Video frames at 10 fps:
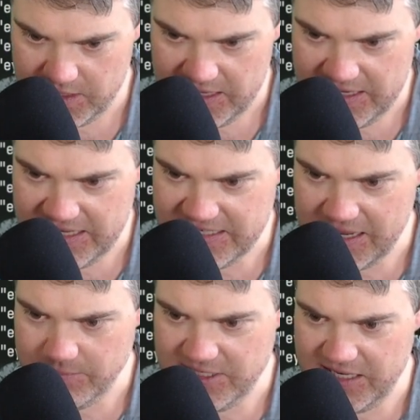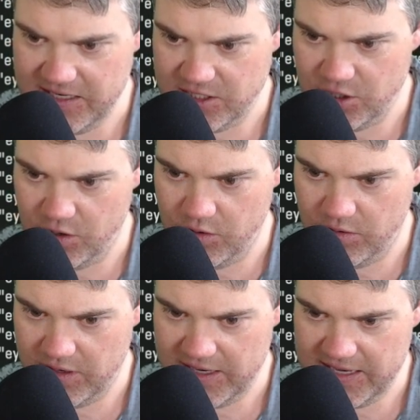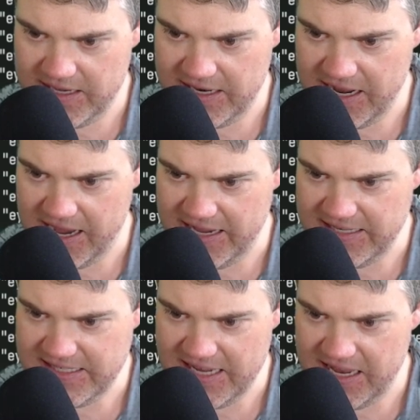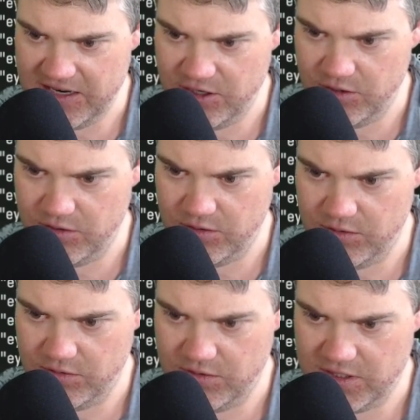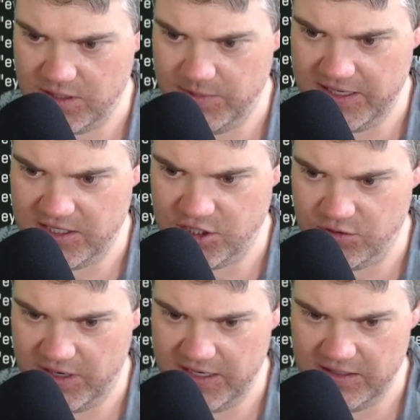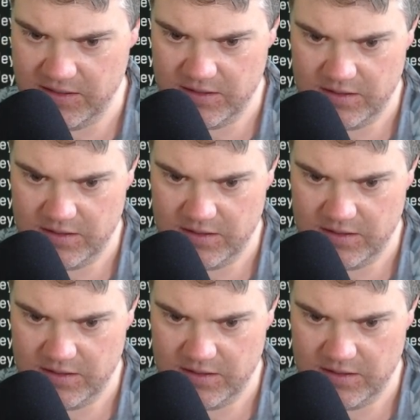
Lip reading: Get type T. So can I set you to be a string?